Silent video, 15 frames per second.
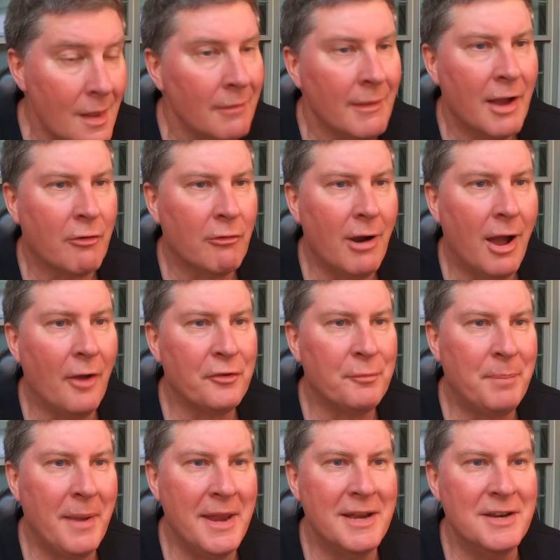Like raw
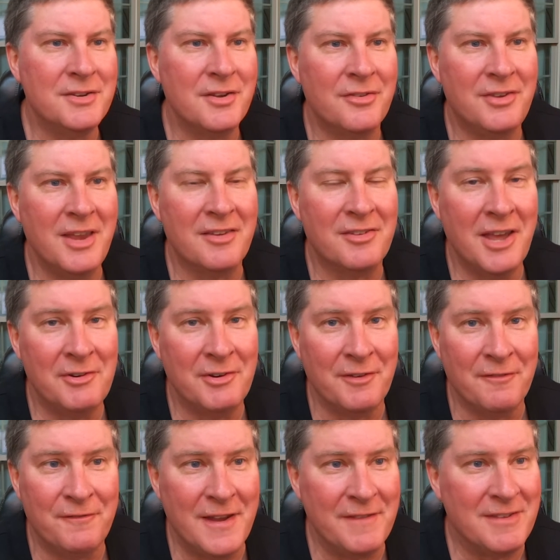spinach,
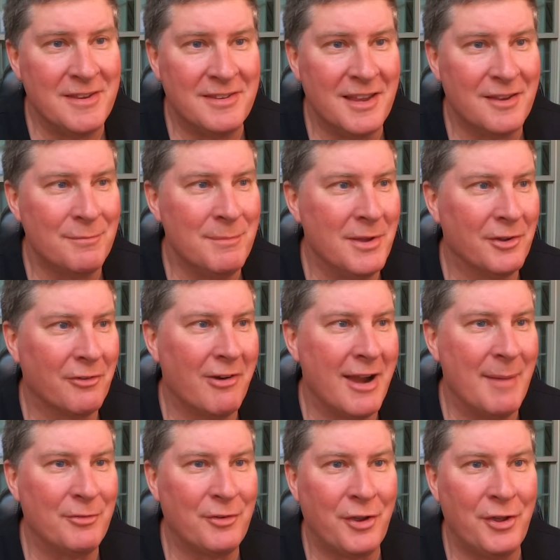656
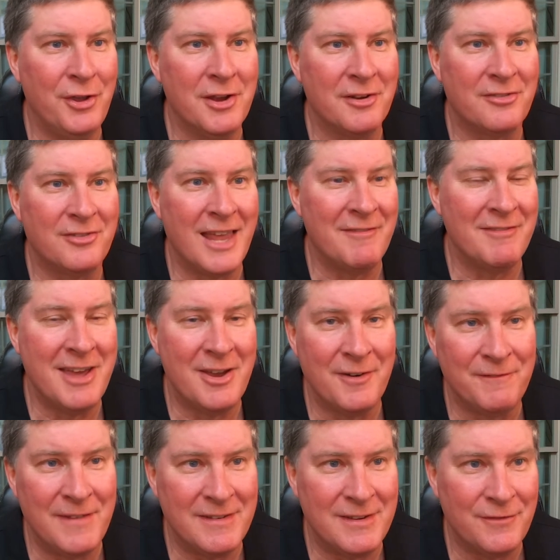milligrams, cooked
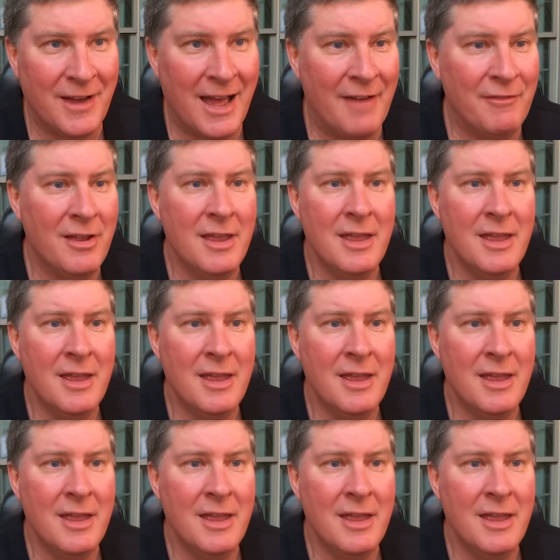755.